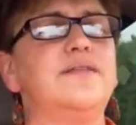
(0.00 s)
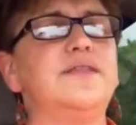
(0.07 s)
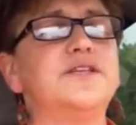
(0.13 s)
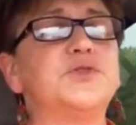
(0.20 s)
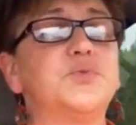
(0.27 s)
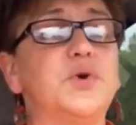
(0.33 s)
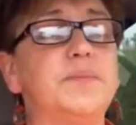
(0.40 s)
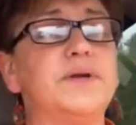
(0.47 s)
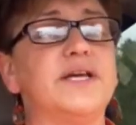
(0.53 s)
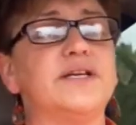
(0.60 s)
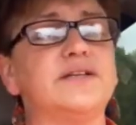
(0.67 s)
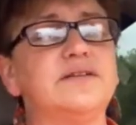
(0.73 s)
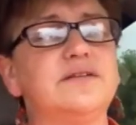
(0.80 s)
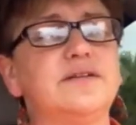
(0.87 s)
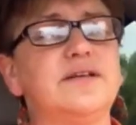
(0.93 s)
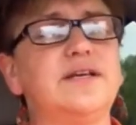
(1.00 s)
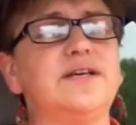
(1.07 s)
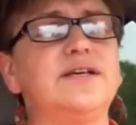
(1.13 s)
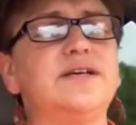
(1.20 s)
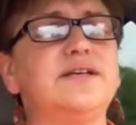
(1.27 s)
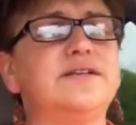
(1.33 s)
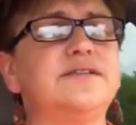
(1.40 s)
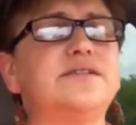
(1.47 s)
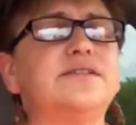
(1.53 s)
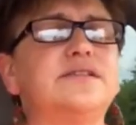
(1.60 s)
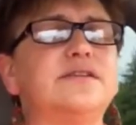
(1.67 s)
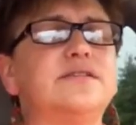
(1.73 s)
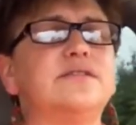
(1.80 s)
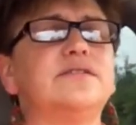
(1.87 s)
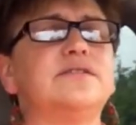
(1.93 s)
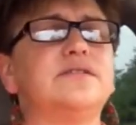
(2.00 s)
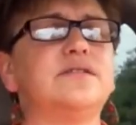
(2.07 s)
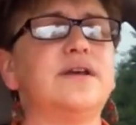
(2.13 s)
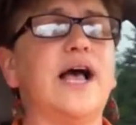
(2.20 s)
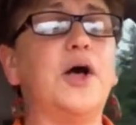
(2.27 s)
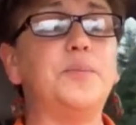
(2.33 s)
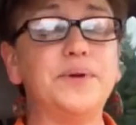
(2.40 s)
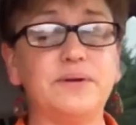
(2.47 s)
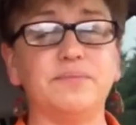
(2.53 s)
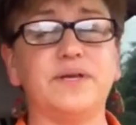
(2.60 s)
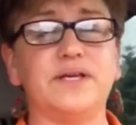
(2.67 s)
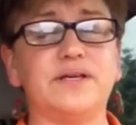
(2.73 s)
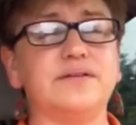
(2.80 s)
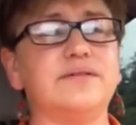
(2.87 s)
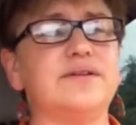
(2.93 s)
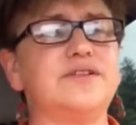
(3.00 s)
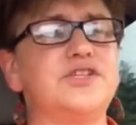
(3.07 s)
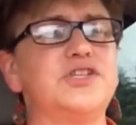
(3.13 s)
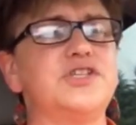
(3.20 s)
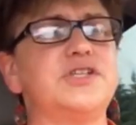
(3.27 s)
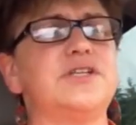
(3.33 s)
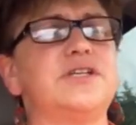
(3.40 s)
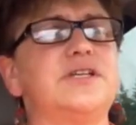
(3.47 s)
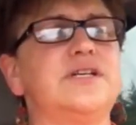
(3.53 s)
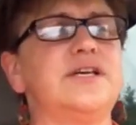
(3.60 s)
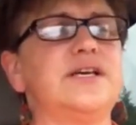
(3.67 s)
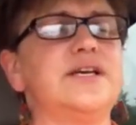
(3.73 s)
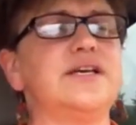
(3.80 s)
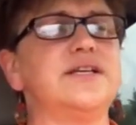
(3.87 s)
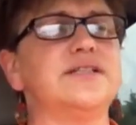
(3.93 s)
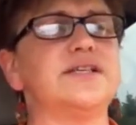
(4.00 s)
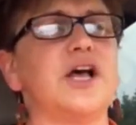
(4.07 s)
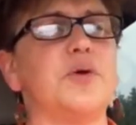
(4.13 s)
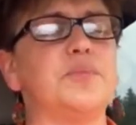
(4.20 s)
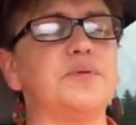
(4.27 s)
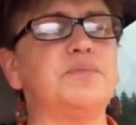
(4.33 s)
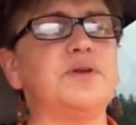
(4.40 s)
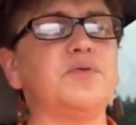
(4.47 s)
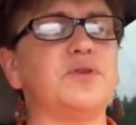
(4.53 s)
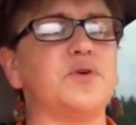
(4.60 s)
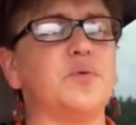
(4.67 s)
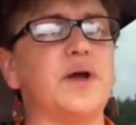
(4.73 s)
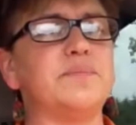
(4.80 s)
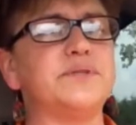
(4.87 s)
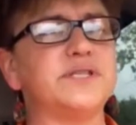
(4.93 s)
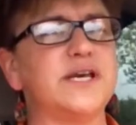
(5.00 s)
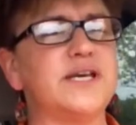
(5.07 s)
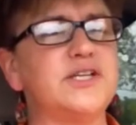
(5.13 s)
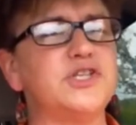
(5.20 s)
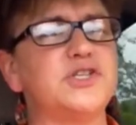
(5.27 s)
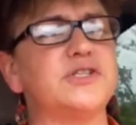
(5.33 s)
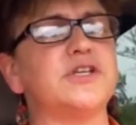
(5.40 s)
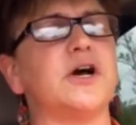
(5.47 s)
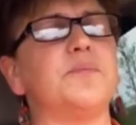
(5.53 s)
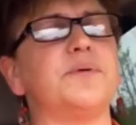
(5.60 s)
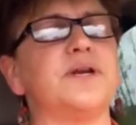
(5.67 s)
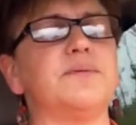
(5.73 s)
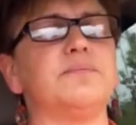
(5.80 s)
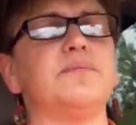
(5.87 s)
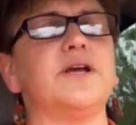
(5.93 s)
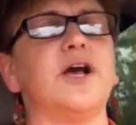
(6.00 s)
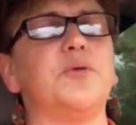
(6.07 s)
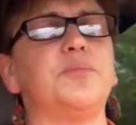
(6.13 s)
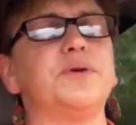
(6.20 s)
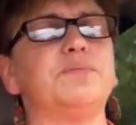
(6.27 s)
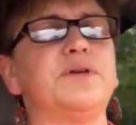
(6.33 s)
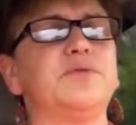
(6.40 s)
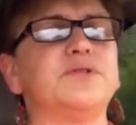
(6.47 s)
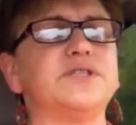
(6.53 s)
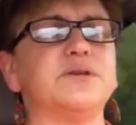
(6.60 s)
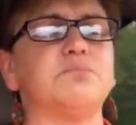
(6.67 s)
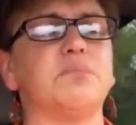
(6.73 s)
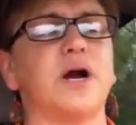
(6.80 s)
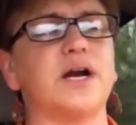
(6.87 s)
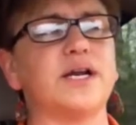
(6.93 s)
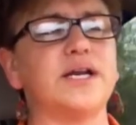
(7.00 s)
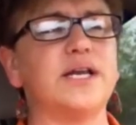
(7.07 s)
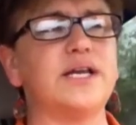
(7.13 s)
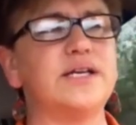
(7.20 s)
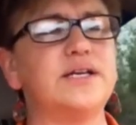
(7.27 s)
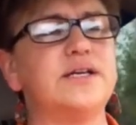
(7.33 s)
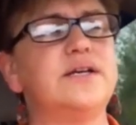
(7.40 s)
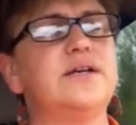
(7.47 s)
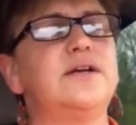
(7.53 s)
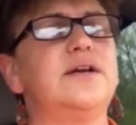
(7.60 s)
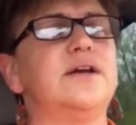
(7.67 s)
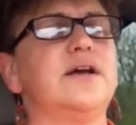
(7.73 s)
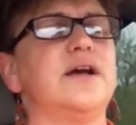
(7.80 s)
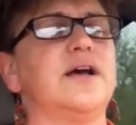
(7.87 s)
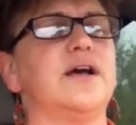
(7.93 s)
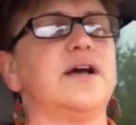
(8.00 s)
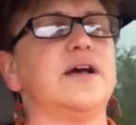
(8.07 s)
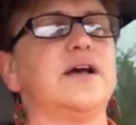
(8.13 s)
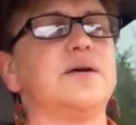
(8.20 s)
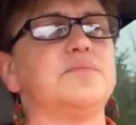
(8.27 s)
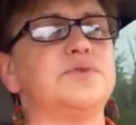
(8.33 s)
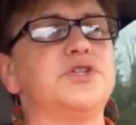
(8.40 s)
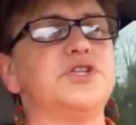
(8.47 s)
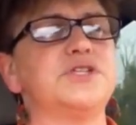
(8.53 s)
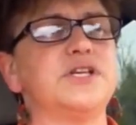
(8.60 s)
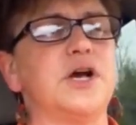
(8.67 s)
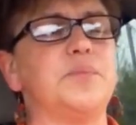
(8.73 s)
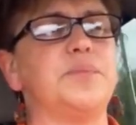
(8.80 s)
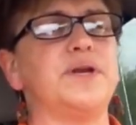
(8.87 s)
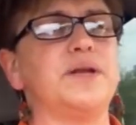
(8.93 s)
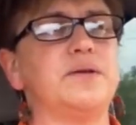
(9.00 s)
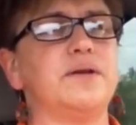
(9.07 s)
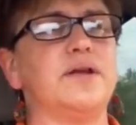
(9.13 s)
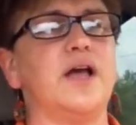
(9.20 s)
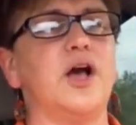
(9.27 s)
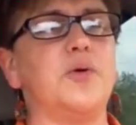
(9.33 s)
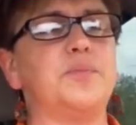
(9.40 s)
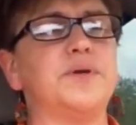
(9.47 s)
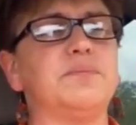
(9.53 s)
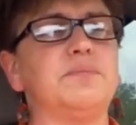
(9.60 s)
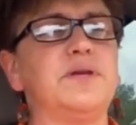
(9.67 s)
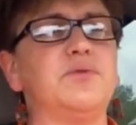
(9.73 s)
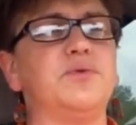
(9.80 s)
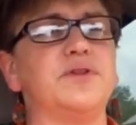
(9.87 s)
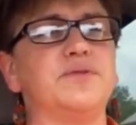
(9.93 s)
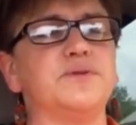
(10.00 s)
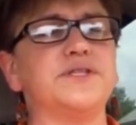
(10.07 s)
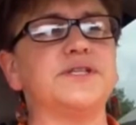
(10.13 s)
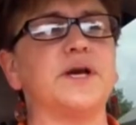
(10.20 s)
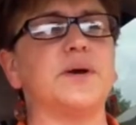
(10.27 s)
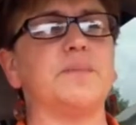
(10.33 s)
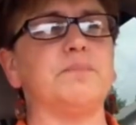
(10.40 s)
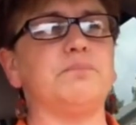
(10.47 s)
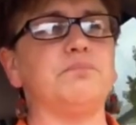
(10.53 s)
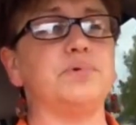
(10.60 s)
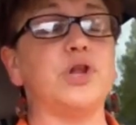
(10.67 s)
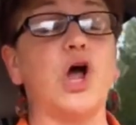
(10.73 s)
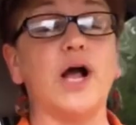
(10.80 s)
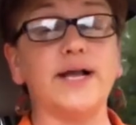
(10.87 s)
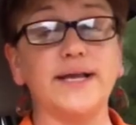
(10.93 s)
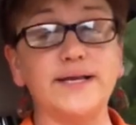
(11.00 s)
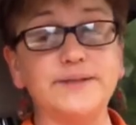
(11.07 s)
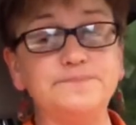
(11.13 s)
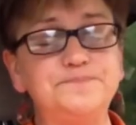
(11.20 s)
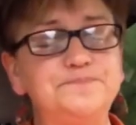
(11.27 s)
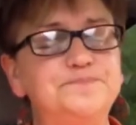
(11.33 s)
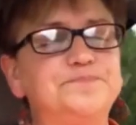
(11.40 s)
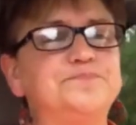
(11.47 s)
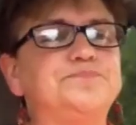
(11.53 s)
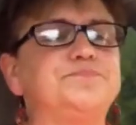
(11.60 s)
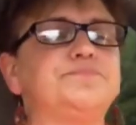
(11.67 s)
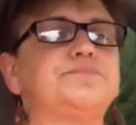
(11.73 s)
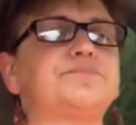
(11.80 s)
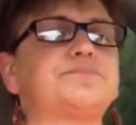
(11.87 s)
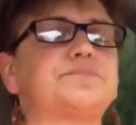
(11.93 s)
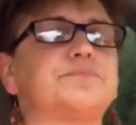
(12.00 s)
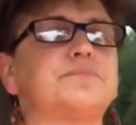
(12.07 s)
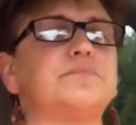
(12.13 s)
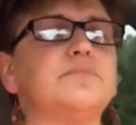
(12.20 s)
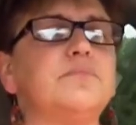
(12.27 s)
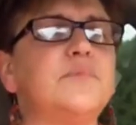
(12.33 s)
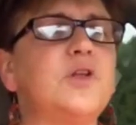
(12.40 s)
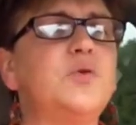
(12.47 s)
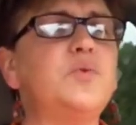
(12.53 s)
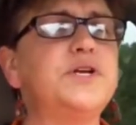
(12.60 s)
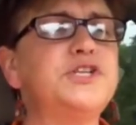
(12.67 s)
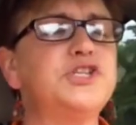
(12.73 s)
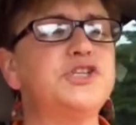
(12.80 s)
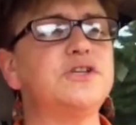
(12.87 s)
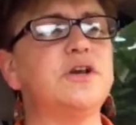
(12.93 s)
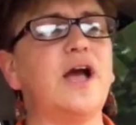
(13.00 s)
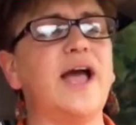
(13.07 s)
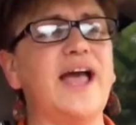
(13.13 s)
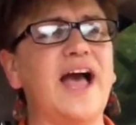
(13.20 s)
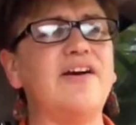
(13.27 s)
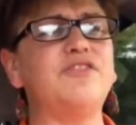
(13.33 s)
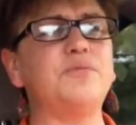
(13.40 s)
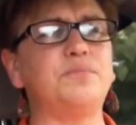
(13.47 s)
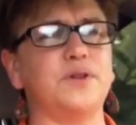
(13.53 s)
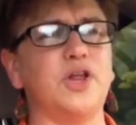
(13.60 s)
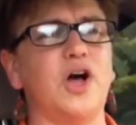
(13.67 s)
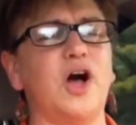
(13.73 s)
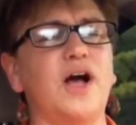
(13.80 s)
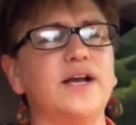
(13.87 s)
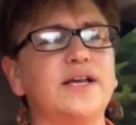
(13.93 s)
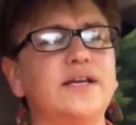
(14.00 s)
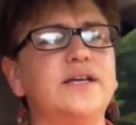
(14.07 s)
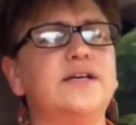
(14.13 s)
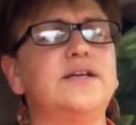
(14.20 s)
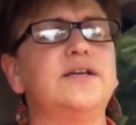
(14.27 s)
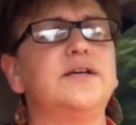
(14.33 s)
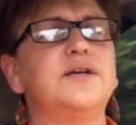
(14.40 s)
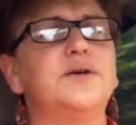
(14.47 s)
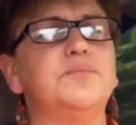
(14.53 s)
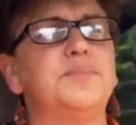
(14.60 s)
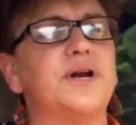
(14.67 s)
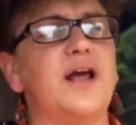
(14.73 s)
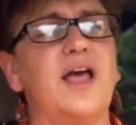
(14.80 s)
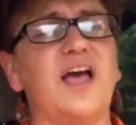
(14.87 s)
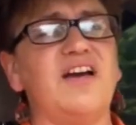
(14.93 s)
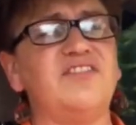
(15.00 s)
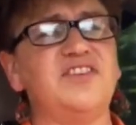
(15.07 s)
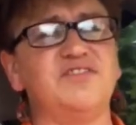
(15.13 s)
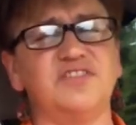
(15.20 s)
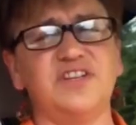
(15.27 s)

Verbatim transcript: this woman is helping me. She is helping me with a website. She's helping me with some marketing. She's helping me with some blogging, which I have a blog, but I haven't